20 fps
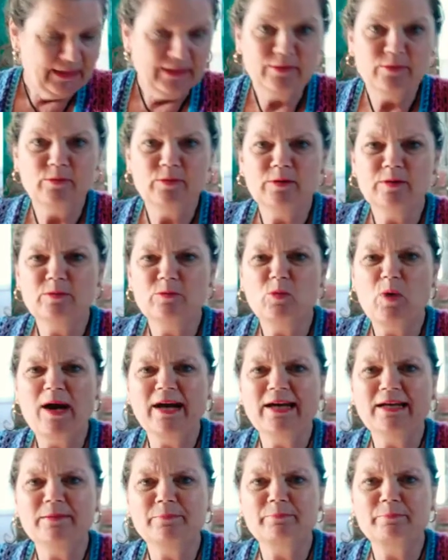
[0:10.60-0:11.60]
A
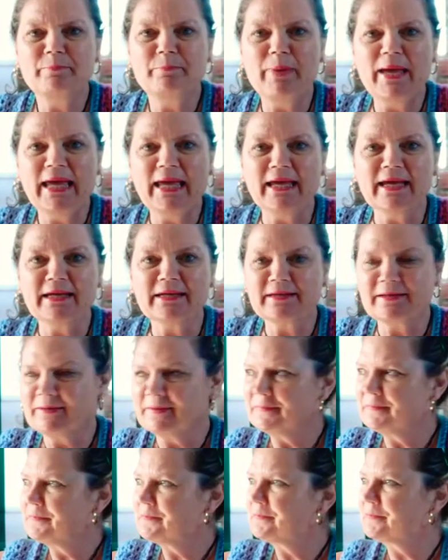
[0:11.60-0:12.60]
while back,
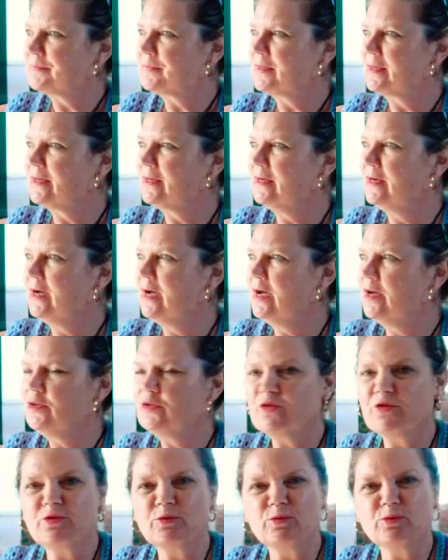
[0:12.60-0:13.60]
I
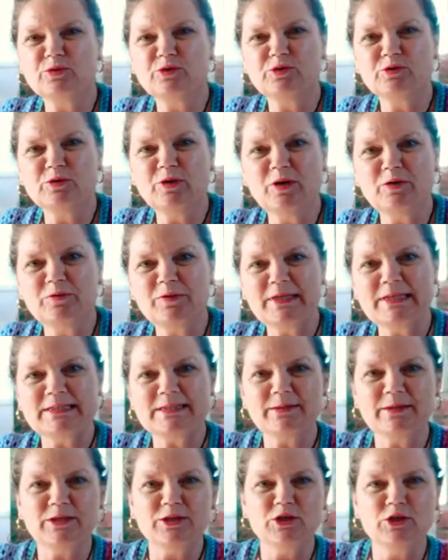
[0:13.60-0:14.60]
thought, you know, there's
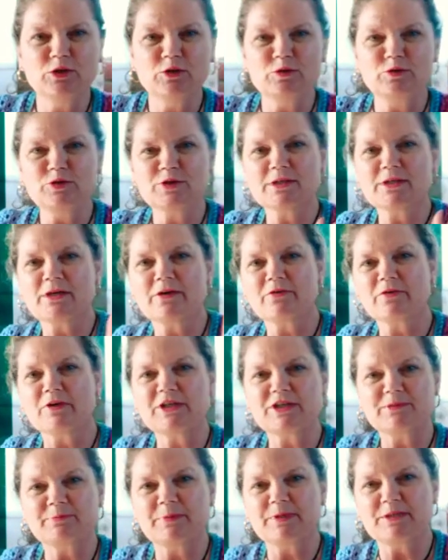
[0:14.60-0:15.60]
a huge
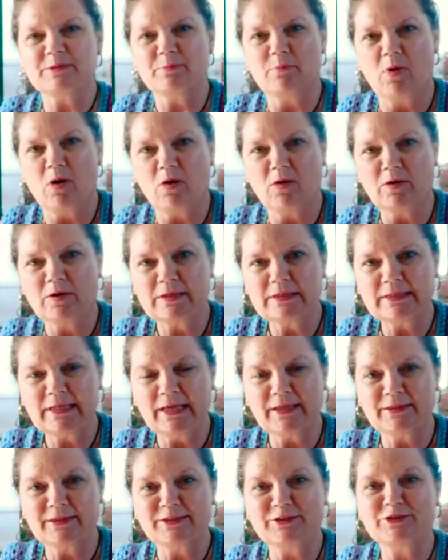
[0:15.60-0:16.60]
Christmas market
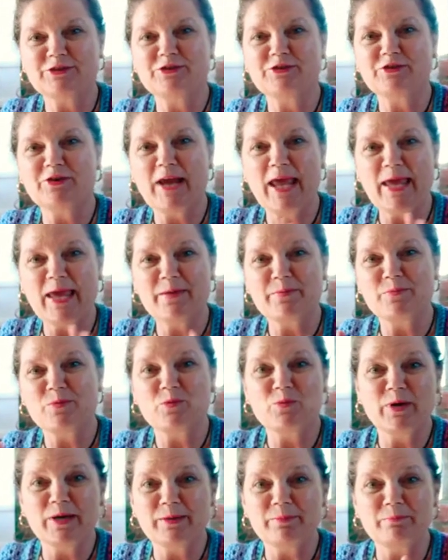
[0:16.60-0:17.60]
at the
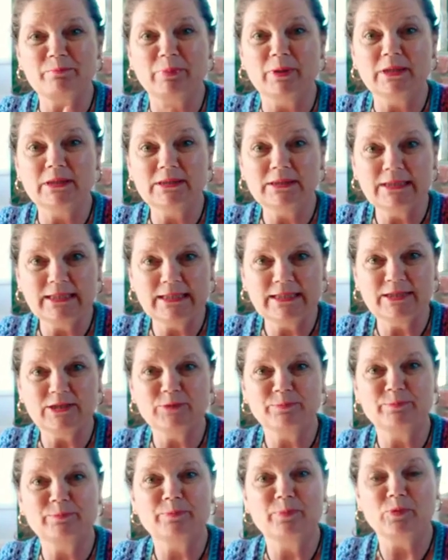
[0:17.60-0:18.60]
tramway building in
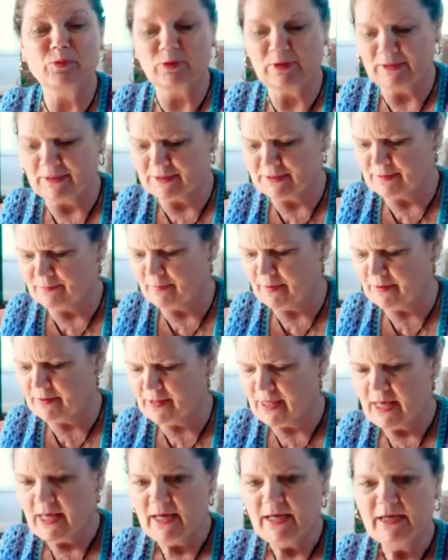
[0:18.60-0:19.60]
Port Elizabeth.
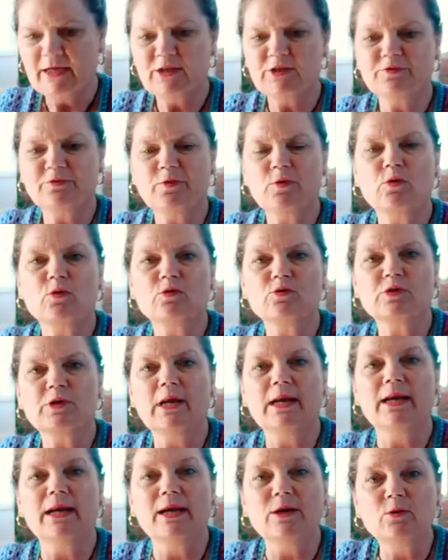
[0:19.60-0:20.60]
It's for all the
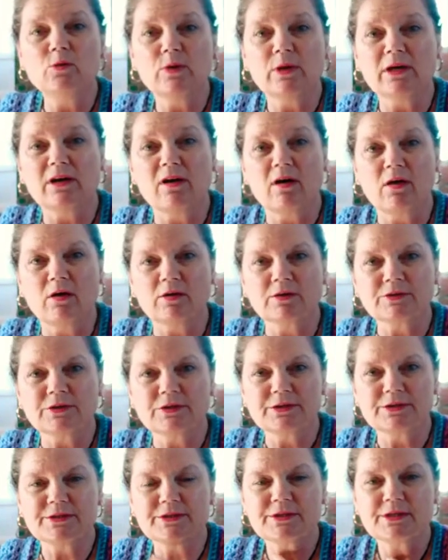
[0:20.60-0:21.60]
local
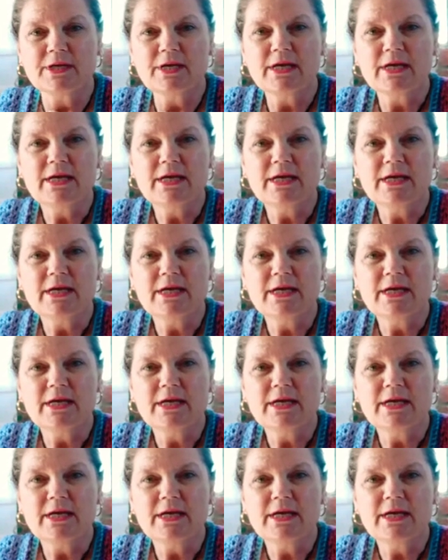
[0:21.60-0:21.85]
artists.